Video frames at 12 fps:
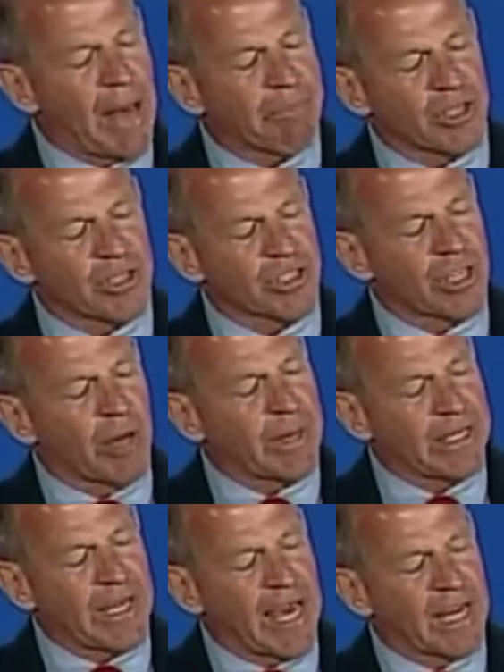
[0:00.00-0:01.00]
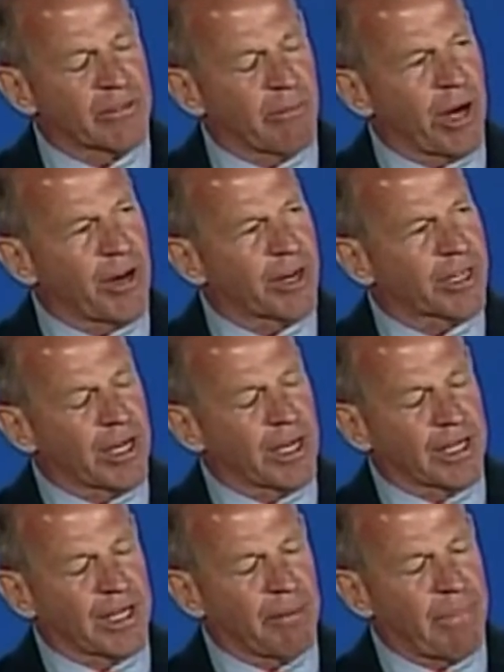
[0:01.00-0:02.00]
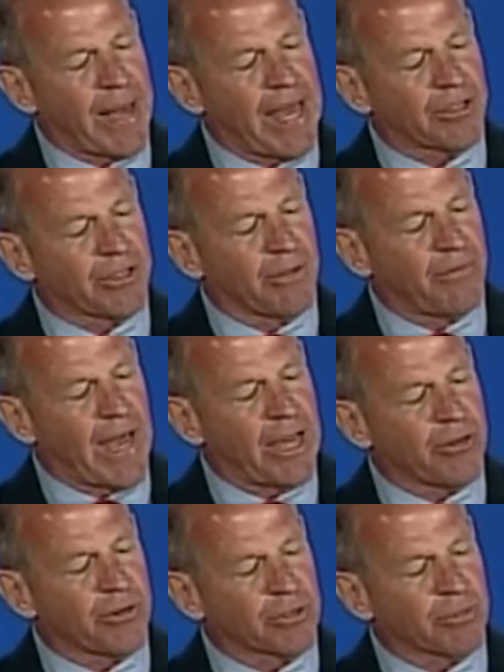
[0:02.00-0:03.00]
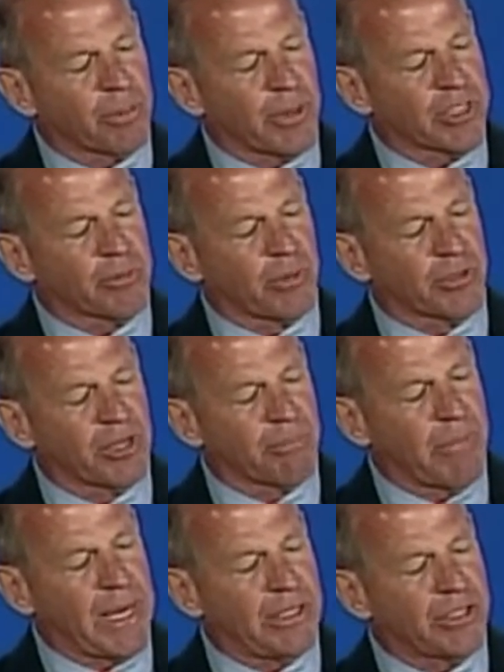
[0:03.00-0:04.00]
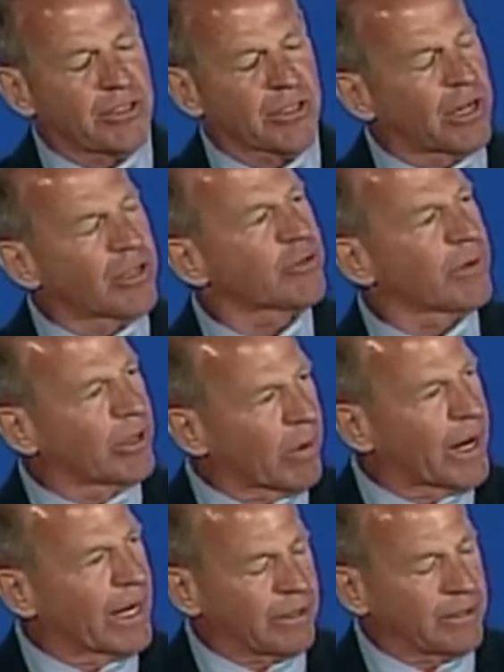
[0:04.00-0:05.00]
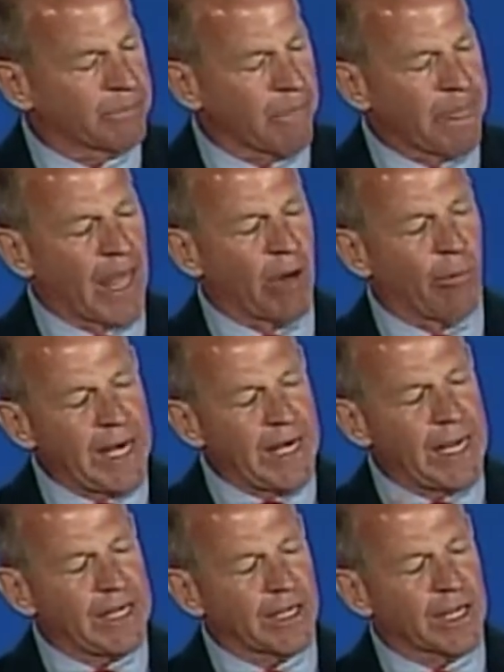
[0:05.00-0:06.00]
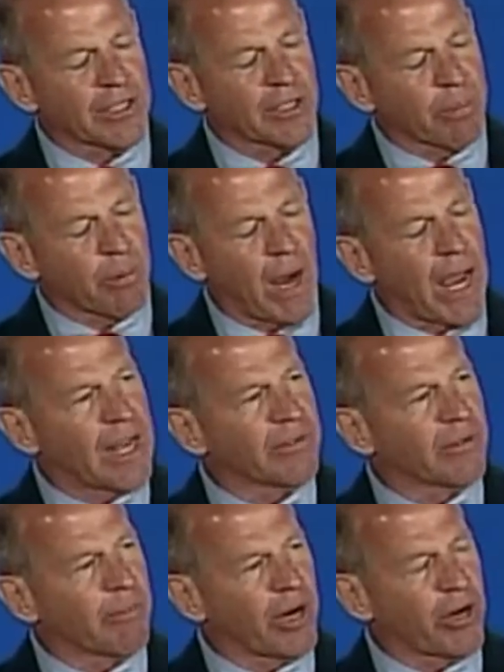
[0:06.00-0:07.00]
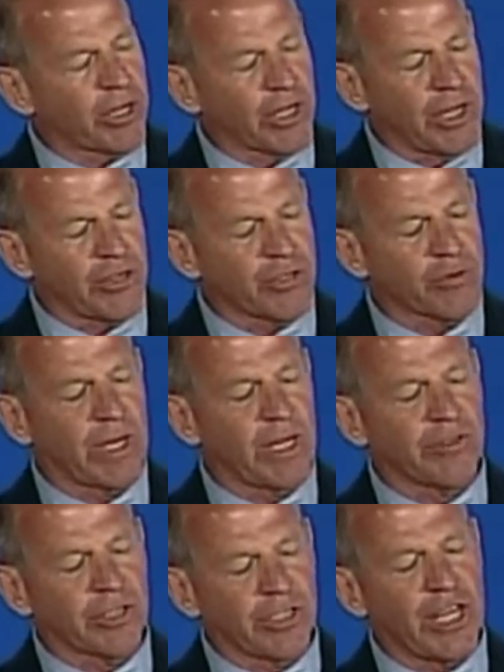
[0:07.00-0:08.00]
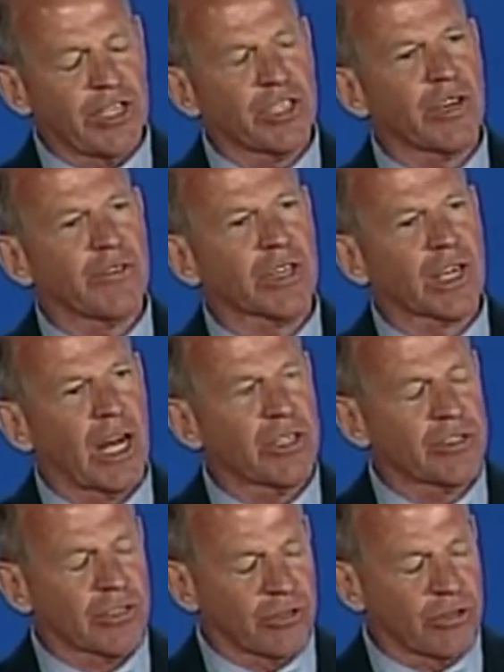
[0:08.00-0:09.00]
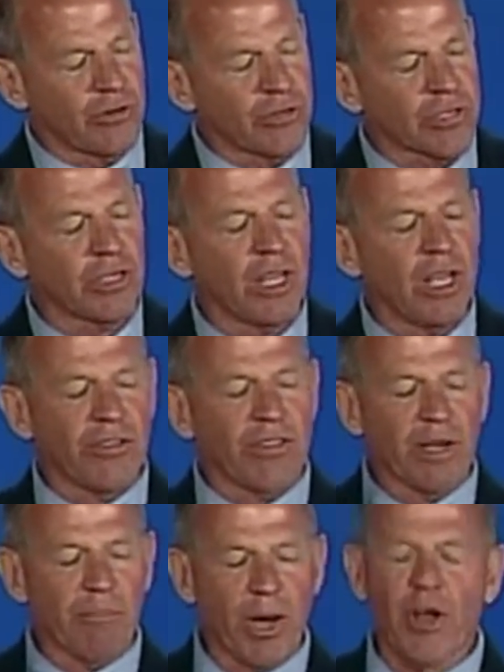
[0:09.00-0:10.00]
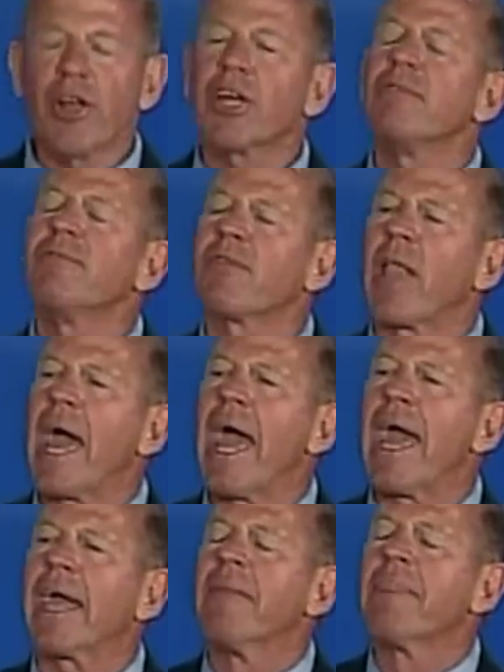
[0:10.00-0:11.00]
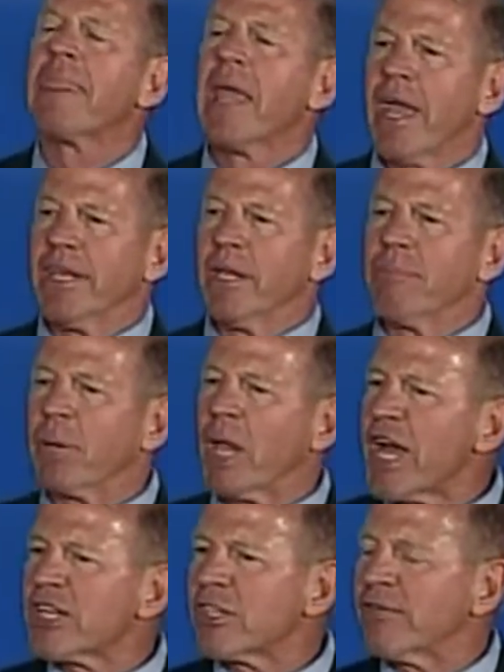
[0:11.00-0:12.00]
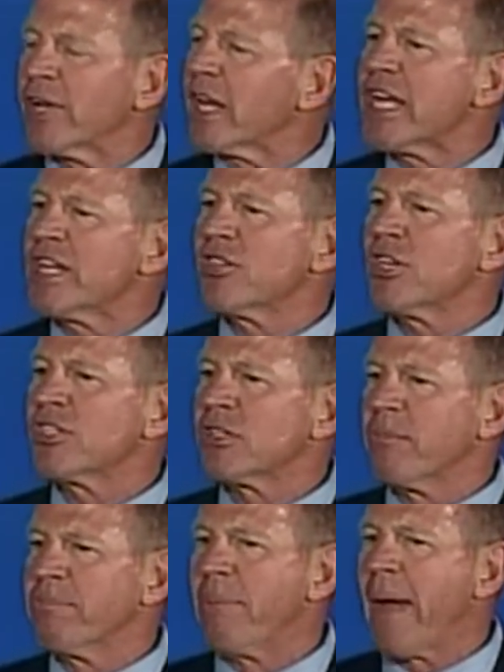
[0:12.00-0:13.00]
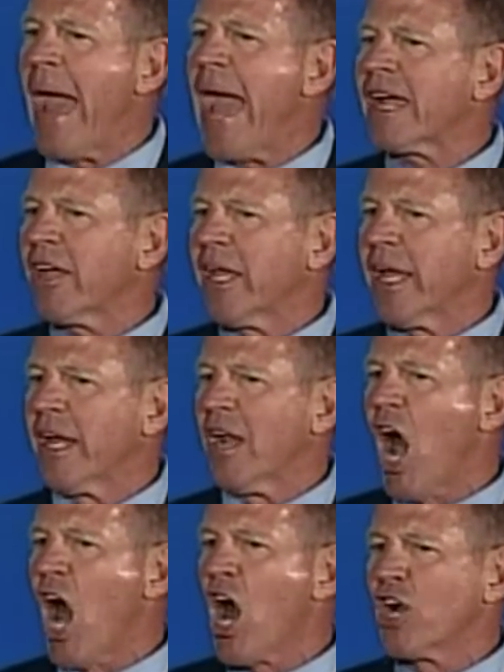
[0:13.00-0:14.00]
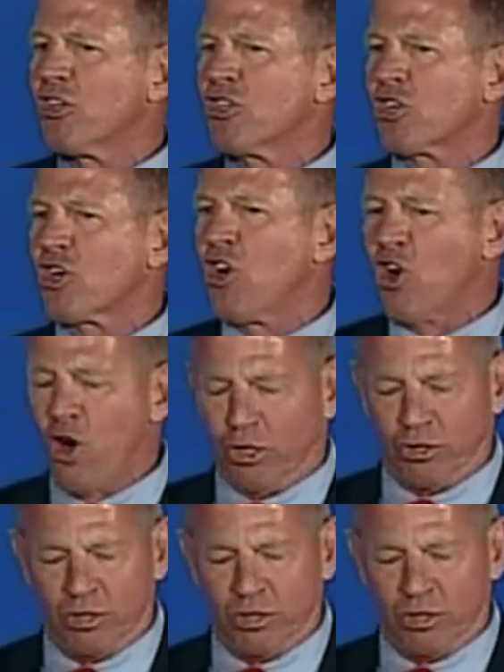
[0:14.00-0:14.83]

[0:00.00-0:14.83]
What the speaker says: this dumbing down of America and get back to the values and principles that made this country great. And we need to get the pride of American history, the teaching of the Constitution, the American flag, and the Pledge of Allegiance back in our schools.